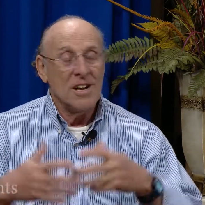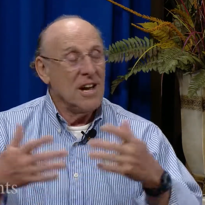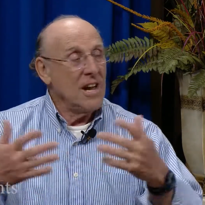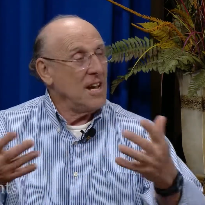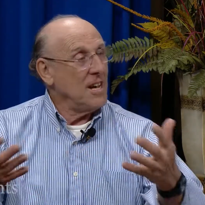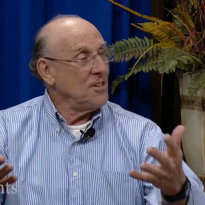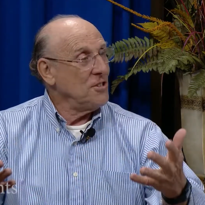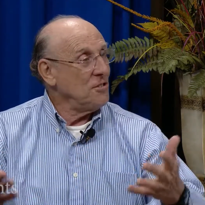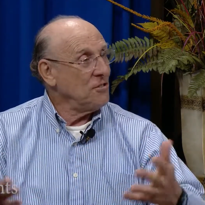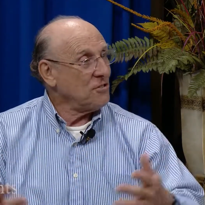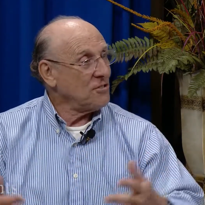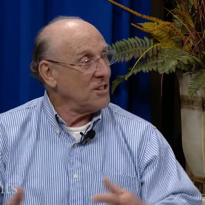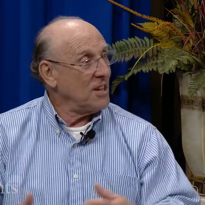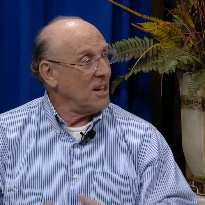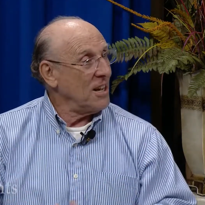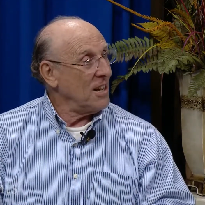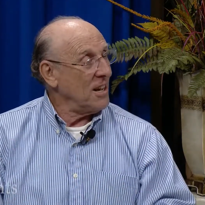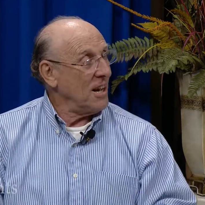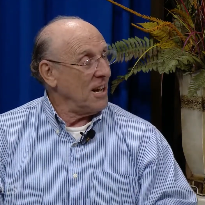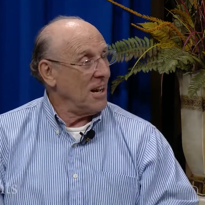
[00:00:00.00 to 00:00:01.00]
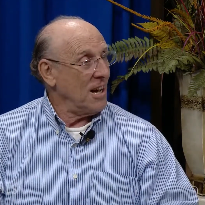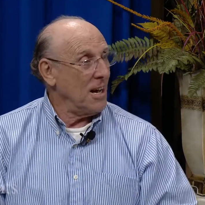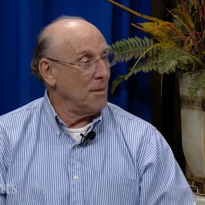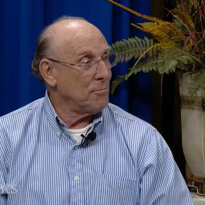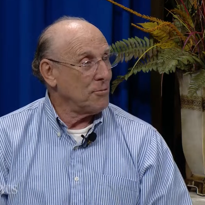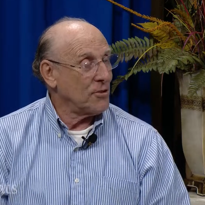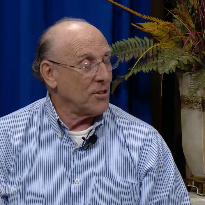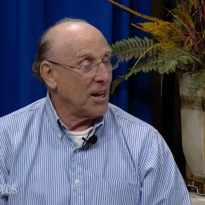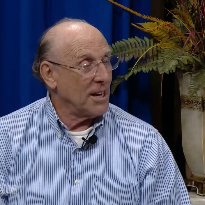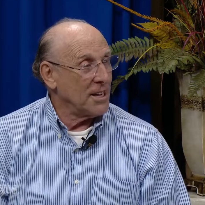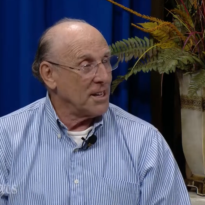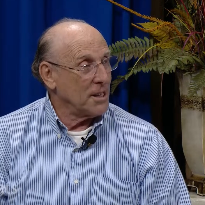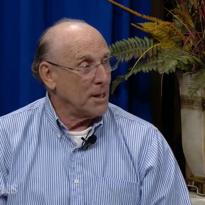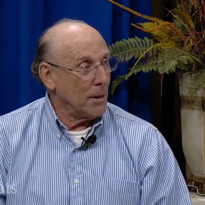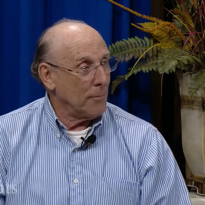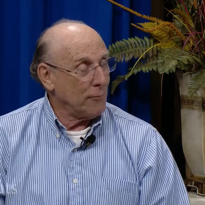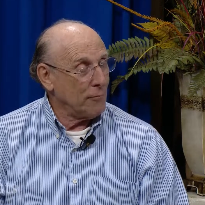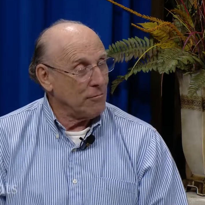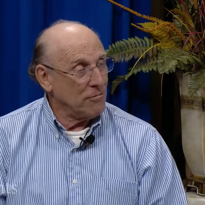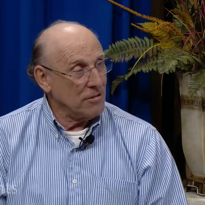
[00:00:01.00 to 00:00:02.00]
And you say, I'm signing
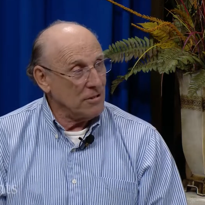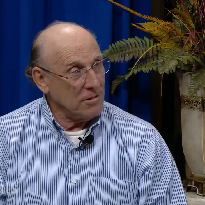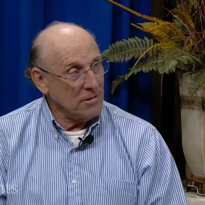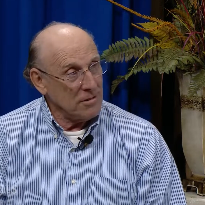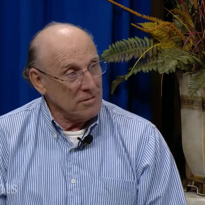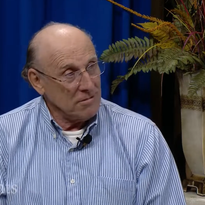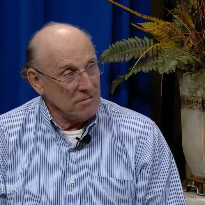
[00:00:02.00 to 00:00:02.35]
up for